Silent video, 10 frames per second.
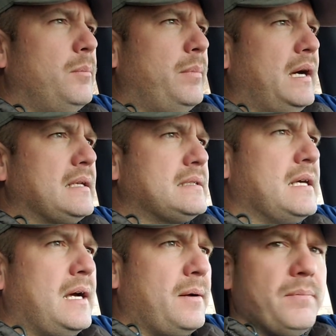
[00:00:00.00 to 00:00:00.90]
but
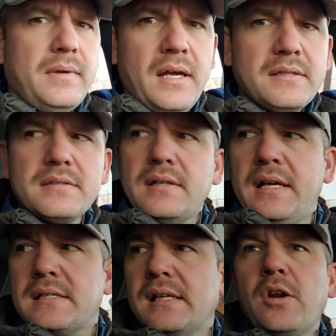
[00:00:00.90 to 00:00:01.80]
um, it's
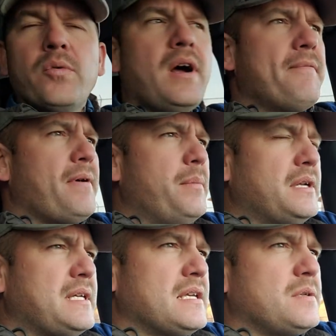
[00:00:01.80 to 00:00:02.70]
it's a little rough. I'm
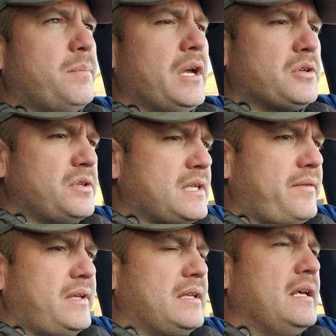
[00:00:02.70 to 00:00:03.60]
going to take some pictures
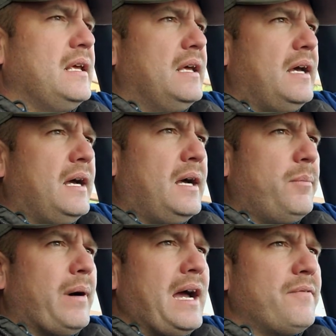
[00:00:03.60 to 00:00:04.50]
of it.
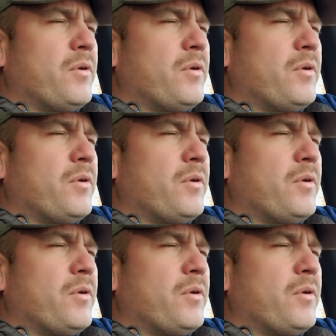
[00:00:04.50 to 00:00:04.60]
Uh, buy it